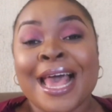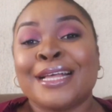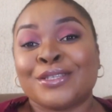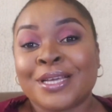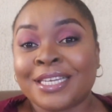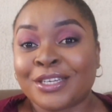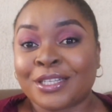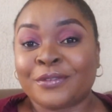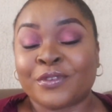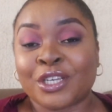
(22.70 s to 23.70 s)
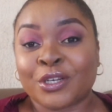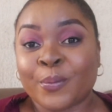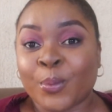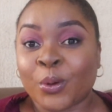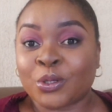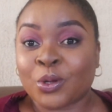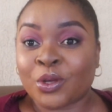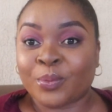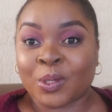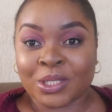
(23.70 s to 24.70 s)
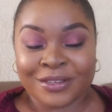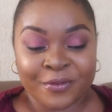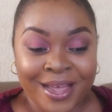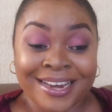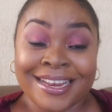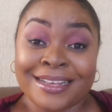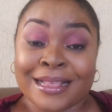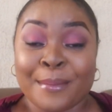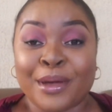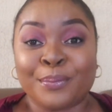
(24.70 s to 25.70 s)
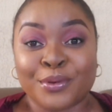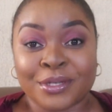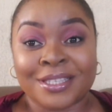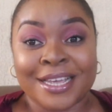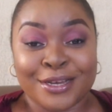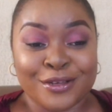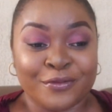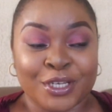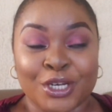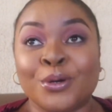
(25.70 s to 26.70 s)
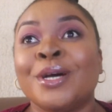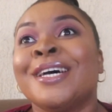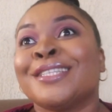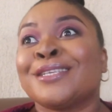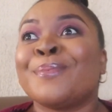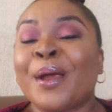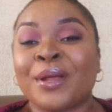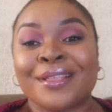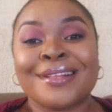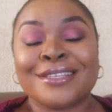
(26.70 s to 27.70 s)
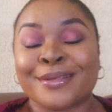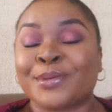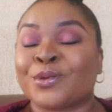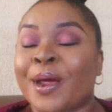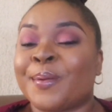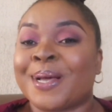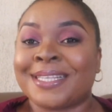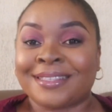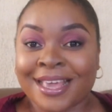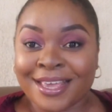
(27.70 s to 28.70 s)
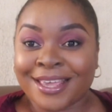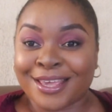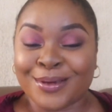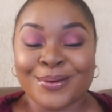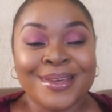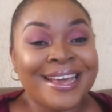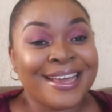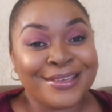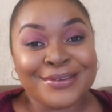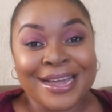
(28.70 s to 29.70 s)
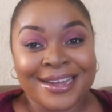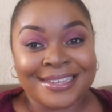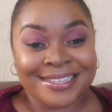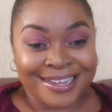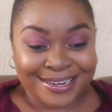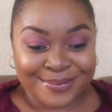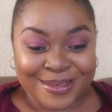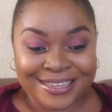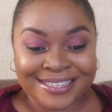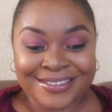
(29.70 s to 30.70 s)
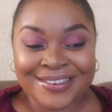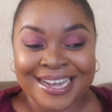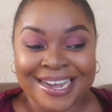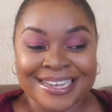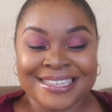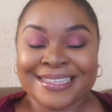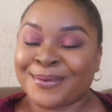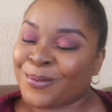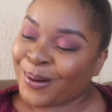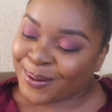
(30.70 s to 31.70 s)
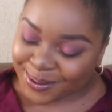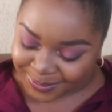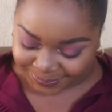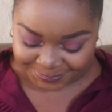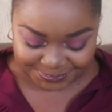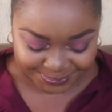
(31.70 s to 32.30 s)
to hit the notification bell so you'll be notified anytime I post a new video. To my returning subscribers, thank you. You guys are the best. So guys, welcome.